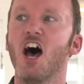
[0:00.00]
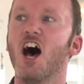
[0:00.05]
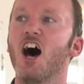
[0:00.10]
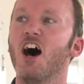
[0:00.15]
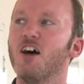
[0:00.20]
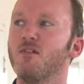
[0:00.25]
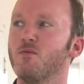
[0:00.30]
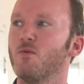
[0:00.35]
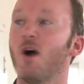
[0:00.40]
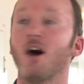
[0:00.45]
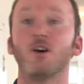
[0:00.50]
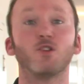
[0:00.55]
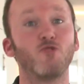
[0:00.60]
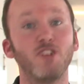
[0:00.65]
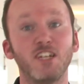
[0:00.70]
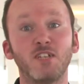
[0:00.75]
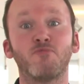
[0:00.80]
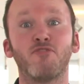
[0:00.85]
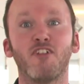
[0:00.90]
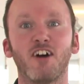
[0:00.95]
I was
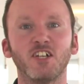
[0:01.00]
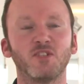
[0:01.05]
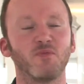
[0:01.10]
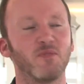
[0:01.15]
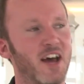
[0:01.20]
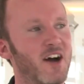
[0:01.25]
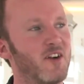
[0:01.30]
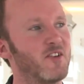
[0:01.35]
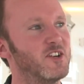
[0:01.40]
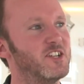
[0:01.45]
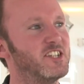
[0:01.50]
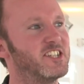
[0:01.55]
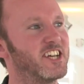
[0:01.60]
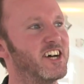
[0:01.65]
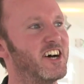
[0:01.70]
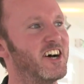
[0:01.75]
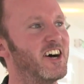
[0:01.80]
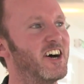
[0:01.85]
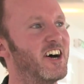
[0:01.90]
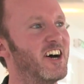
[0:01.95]
really surprised with how good
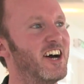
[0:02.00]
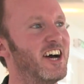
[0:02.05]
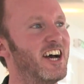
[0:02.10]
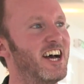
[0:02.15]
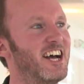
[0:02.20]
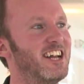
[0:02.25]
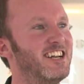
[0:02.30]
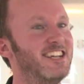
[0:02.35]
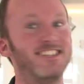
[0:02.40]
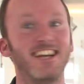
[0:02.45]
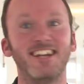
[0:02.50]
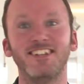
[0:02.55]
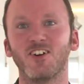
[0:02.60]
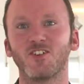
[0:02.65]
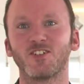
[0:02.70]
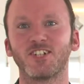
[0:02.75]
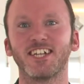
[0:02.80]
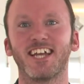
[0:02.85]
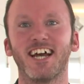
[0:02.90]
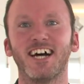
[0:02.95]
Nintendo
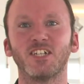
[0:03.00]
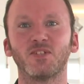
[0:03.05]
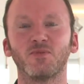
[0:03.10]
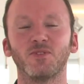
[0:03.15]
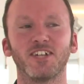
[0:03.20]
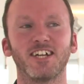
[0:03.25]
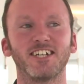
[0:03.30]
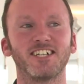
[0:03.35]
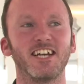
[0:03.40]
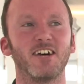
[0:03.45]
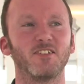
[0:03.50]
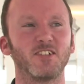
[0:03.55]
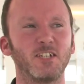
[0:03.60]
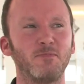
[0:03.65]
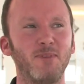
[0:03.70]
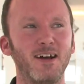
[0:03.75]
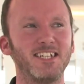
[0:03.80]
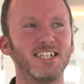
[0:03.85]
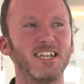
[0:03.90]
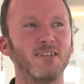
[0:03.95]
Dogs and Cats was, actually. I was
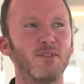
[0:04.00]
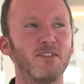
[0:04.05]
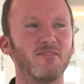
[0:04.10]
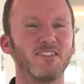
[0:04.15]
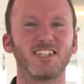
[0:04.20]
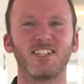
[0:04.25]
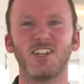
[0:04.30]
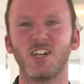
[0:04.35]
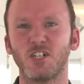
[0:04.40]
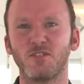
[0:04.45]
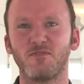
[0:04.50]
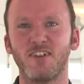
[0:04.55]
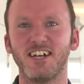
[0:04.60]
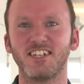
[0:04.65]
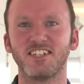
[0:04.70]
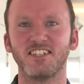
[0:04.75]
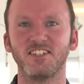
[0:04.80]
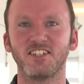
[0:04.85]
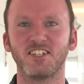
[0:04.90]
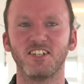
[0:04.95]
expecting a bit of a slush
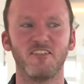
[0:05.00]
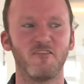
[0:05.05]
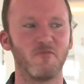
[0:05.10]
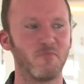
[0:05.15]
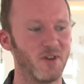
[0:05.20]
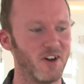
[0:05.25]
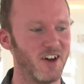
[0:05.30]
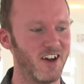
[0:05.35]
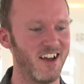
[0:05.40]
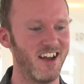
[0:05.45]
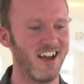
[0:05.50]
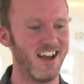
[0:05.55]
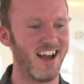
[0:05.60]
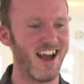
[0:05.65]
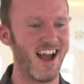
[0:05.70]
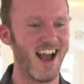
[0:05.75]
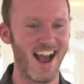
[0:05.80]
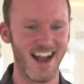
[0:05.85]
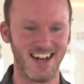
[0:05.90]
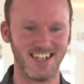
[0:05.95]
fest and stuff, but
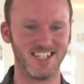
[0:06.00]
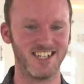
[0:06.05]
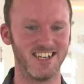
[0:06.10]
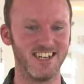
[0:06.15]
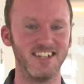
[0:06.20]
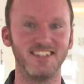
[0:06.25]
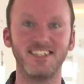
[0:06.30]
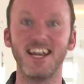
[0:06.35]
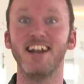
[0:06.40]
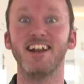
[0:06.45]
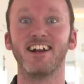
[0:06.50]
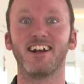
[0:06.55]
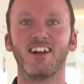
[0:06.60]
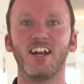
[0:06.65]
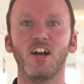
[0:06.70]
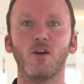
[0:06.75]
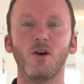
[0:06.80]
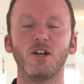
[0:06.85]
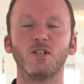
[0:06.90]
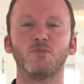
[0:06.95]
actually, technically,
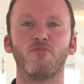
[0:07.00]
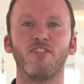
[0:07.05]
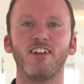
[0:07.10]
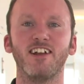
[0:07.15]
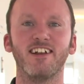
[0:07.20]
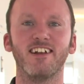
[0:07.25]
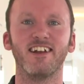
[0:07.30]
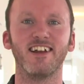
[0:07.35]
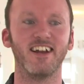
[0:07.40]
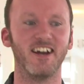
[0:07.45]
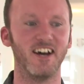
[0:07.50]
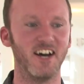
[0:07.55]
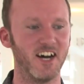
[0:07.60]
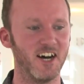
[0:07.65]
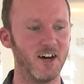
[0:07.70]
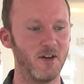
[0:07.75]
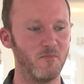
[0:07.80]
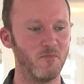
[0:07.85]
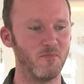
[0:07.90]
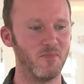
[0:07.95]
it works brilliantly.
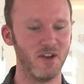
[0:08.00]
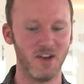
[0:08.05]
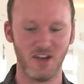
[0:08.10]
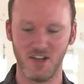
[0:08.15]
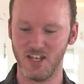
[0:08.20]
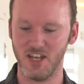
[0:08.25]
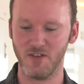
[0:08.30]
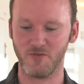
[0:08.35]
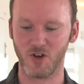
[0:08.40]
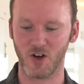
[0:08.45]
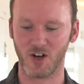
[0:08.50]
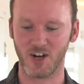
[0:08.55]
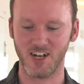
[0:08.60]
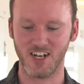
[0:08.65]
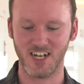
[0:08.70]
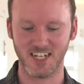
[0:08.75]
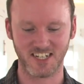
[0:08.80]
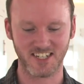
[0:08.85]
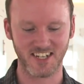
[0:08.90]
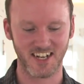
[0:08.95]
You've got
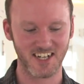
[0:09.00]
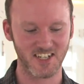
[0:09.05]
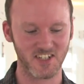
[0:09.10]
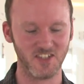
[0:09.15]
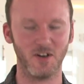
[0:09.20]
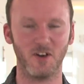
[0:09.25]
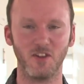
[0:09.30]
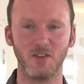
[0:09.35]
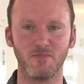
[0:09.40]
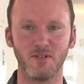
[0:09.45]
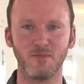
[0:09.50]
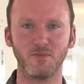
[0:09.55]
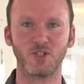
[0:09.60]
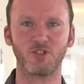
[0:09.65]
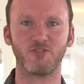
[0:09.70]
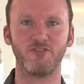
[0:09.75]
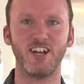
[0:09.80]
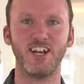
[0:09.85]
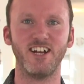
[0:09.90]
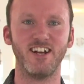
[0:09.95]
a stylus on the bottom of the
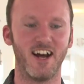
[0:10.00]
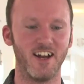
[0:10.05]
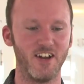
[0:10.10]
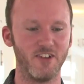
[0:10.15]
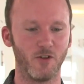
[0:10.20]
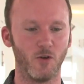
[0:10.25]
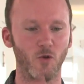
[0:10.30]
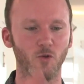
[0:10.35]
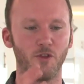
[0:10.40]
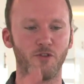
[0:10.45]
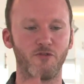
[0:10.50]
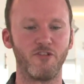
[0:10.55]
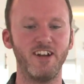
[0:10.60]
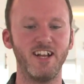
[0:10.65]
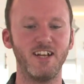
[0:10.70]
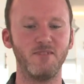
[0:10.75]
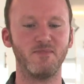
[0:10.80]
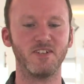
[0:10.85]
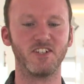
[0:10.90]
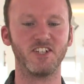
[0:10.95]
screen, and you've got all the
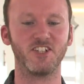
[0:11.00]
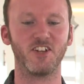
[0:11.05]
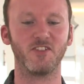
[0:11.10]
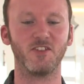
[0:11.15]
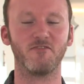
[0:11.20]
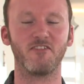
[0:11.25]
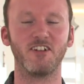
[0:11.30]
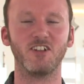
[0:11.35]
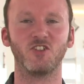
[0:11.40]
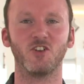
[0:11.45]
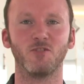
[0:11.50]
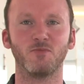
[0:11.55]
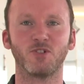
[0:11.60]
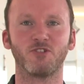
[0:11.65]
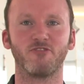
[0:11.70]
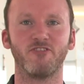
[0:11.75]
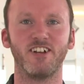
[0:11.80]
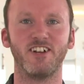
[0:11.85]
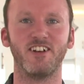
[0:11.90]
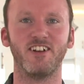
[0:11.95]
3D business on the very top
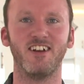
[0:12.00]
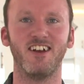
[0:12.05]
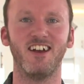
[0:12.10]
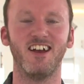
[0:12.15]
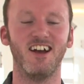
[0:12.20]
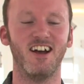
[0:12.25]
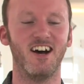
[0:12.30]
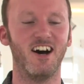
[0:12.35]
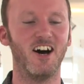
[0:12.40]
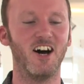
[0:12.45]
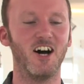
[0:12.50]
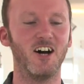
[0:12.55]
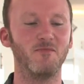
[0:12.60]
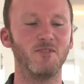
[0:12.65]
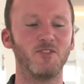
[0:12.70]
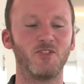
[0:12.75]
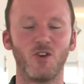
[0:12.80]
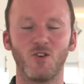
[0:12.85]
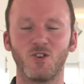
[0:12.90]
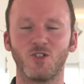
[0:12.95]
screen.
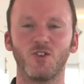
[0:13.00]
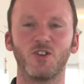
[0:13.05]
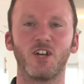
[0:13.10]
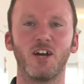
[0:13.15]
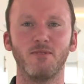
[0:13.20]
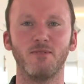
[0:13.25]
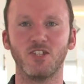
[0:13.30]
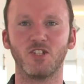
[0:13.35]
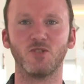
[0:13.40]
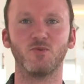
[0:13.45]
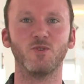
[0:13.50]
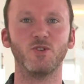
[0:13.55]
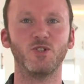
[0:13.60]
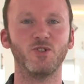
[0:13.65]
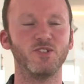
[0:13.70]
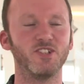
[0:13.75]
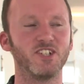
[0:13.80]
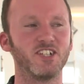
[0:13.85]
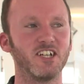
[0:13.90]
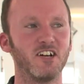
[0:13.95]
Dogs sort of coming towards
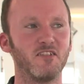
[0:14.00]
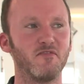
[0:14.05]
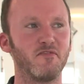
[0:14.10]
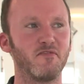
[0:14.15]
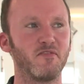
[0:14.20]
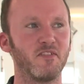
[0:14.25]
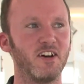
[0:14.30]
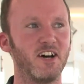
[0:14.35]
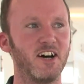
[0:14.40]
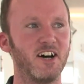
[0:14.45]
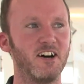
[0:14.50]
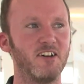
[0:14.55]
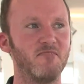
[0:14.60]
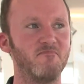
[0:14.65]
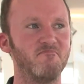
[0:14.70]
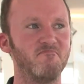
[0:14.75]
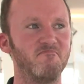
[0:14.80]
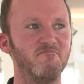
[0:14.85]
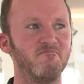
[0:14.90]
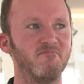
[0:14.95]
you and stuff.
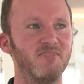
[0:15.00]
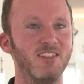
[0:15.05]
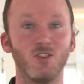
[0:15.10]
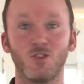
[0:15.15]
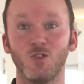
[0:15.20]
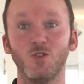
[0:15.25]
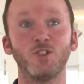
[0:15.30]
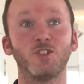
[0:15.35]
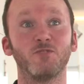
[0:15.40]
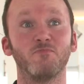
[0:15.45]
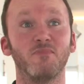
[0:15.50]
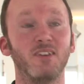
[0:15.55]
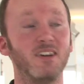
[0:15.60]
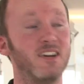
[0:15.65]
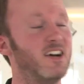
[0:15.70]
Looks awesome.